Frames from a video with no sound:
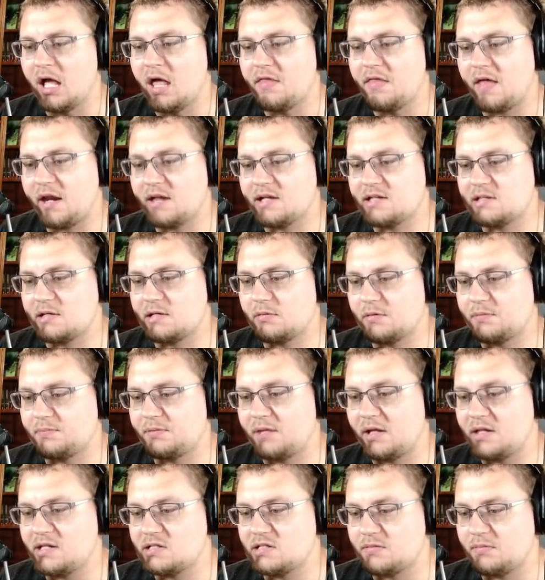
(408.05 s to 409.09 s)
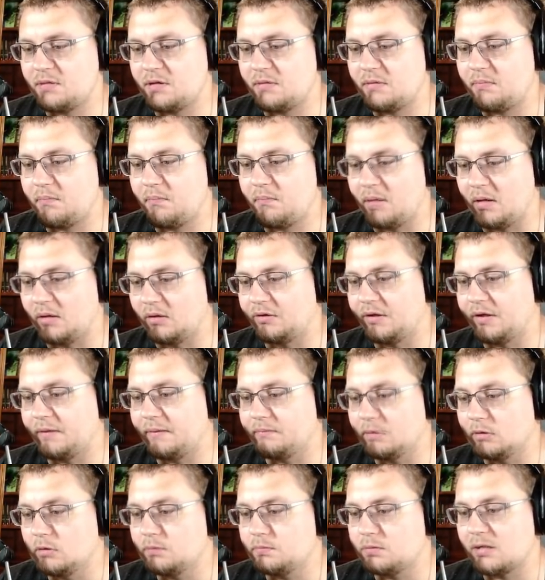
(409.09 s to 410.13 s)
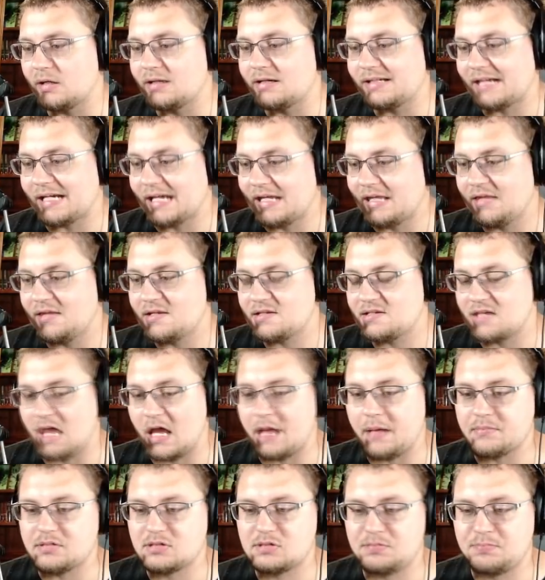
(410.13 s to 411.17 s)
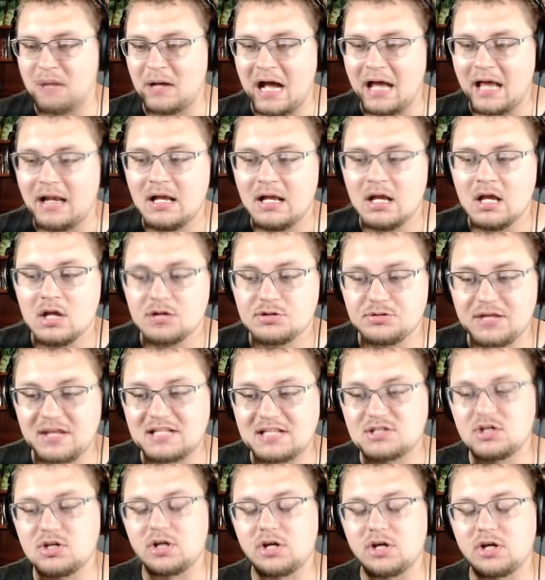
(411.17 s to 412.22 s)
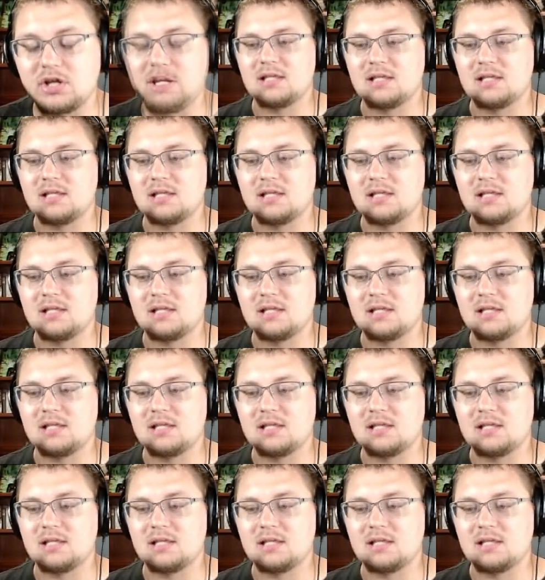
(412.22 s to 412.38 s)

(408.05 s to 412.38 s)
that has a replacement building blueprint in the same spot. So that's good.